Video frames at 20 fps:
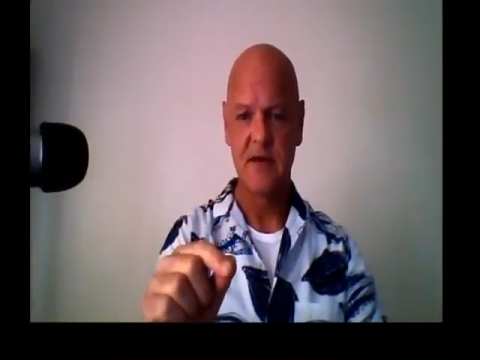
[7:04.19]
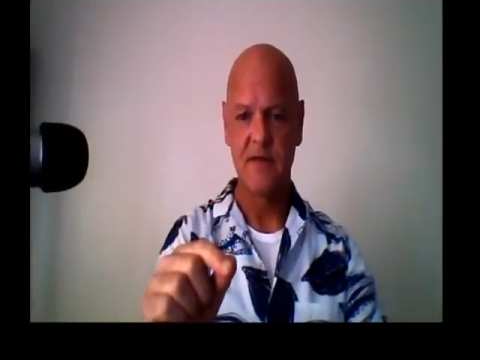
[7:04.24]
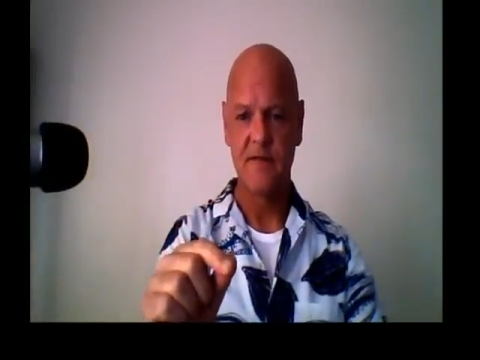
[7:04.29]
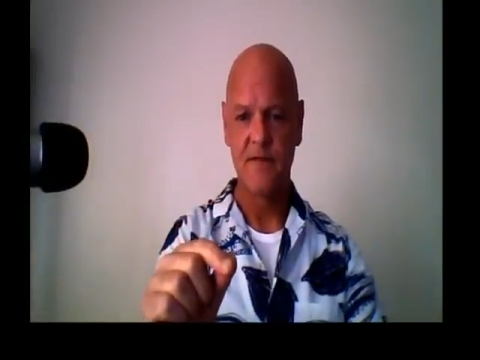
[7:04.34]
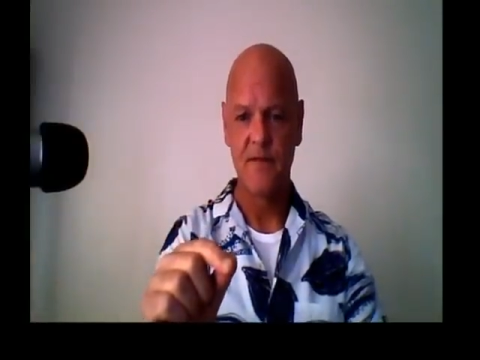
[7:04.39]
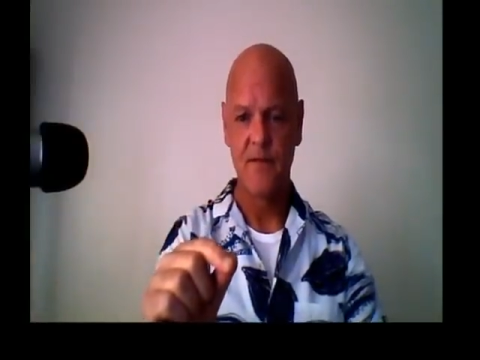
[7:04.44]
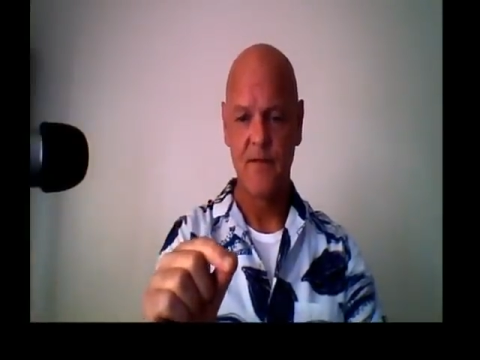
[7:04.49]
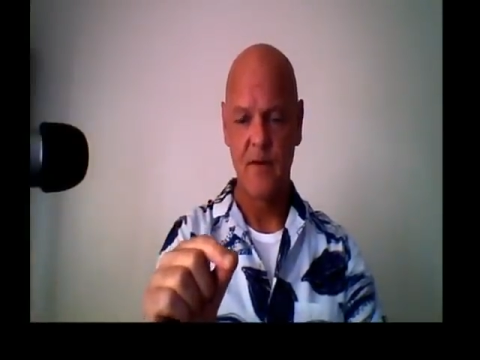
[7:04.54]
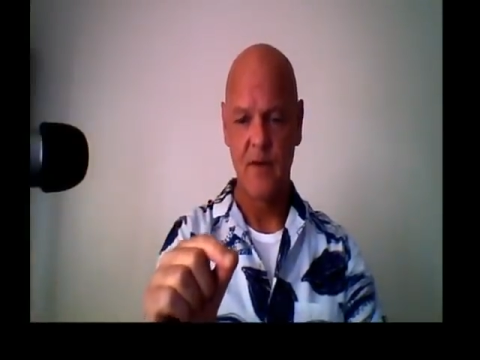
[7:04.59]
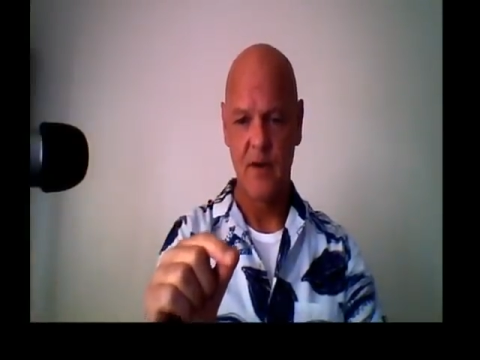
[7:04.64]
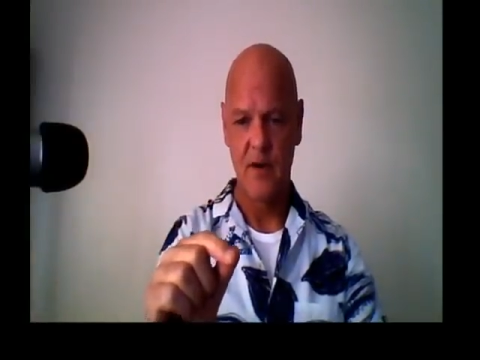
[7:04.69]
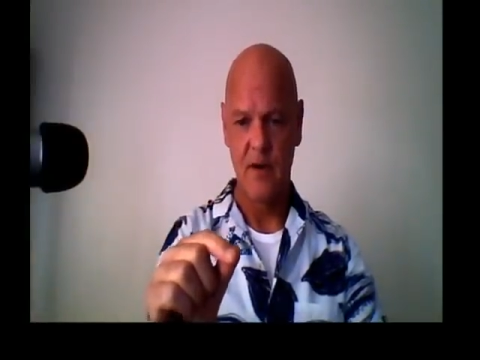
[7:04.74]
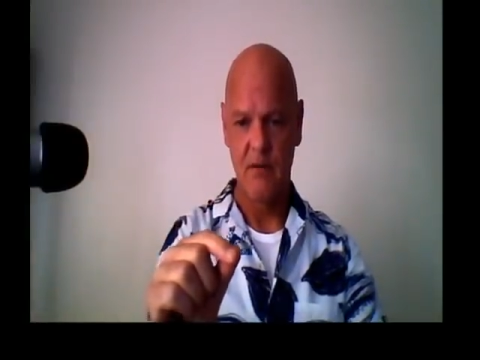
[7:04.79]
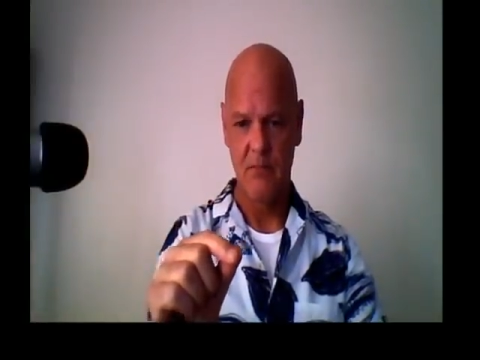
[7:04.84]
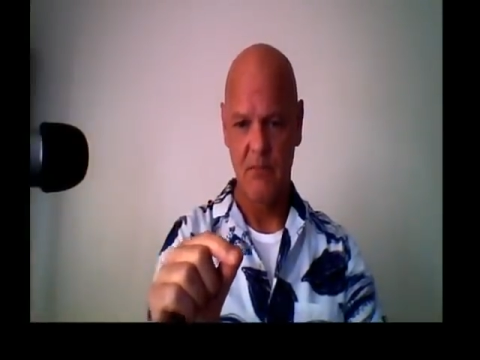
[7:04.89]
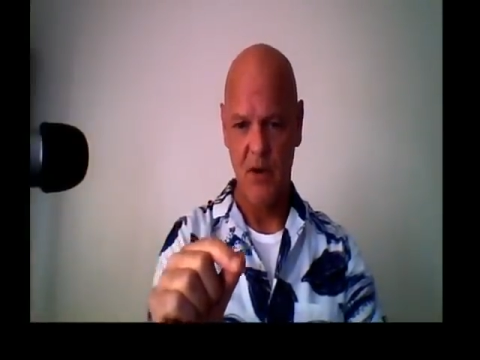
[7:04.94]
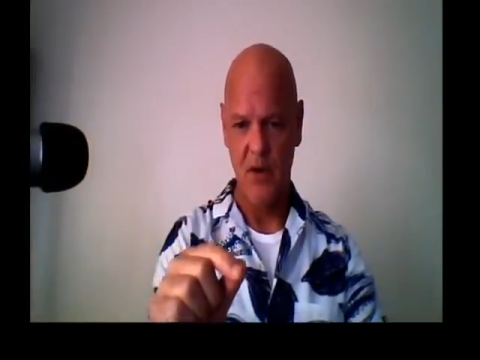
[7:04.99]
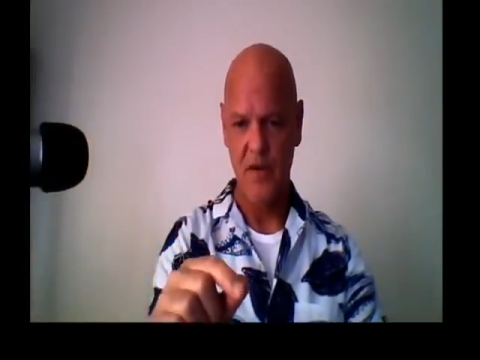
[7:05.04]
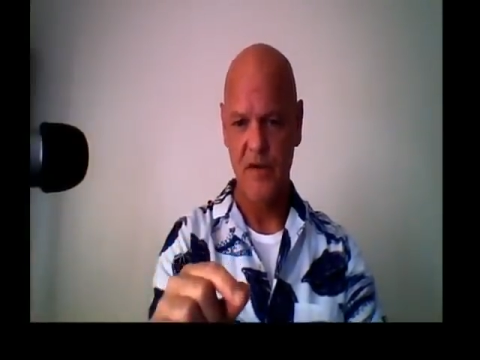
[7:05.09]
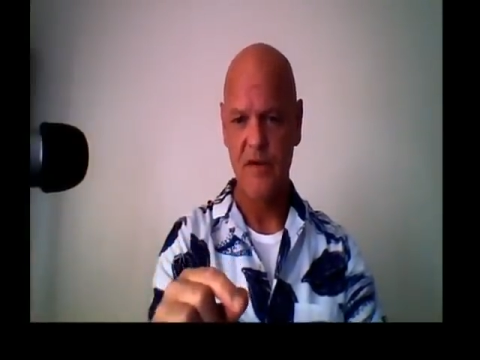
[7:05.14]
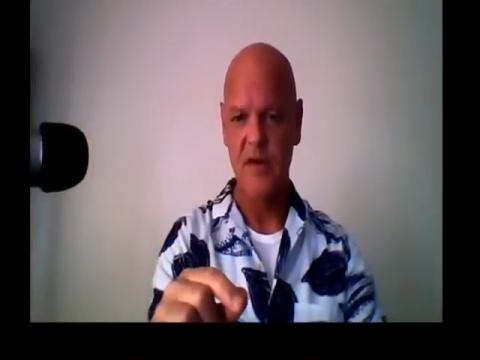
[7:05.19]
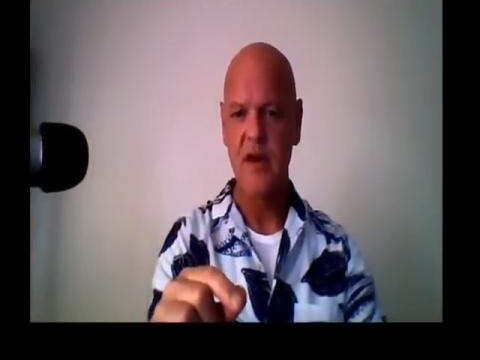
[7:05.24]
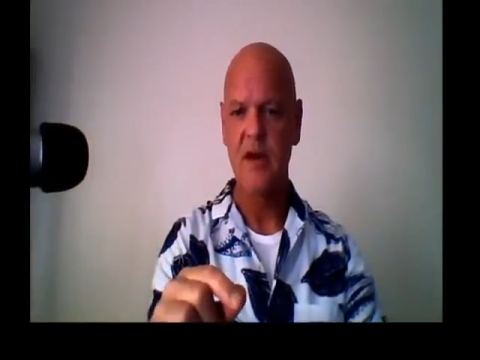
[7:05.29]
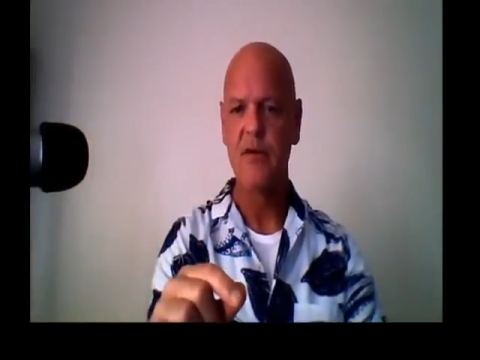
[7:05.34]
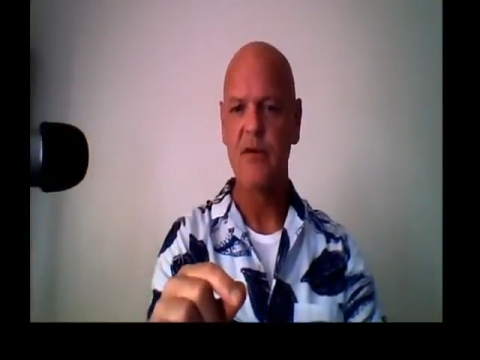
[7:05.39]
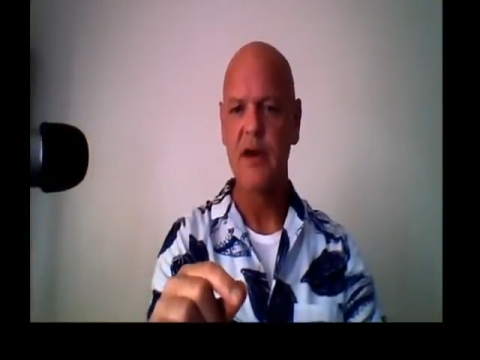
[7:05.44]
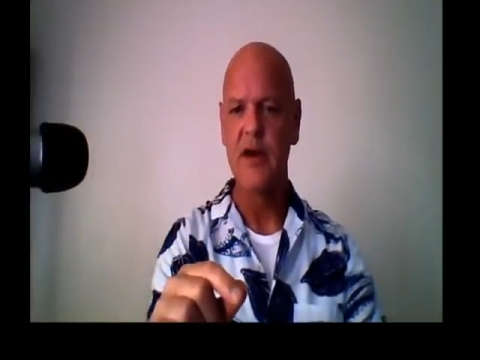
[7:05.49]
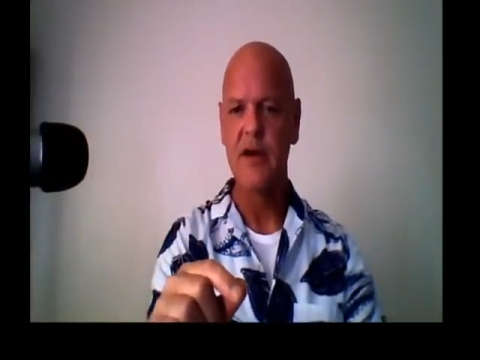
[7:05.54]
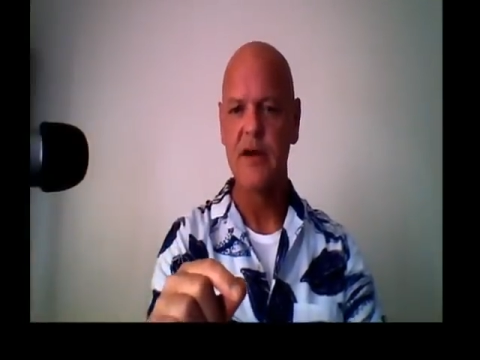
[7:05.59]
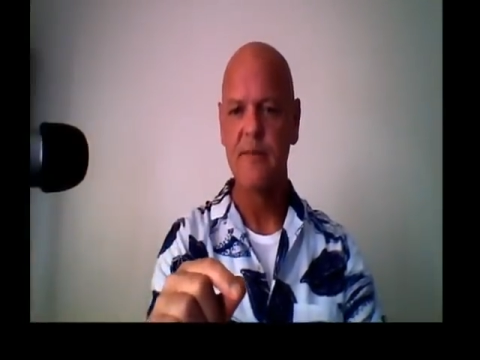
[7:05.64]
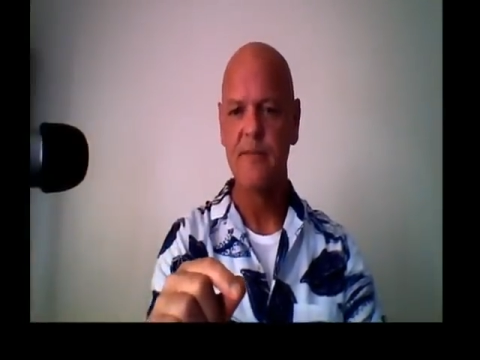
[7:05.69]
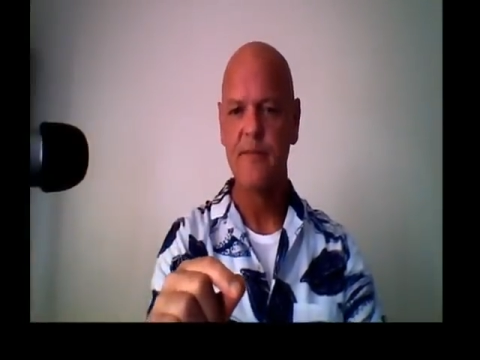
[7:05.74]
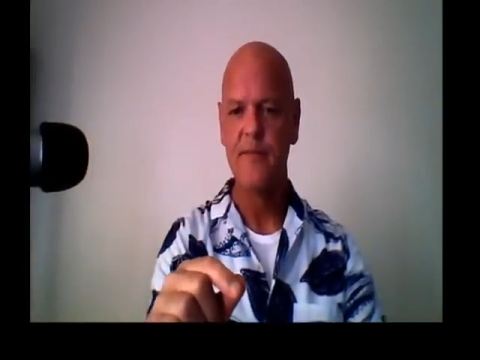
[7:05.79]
of my theory,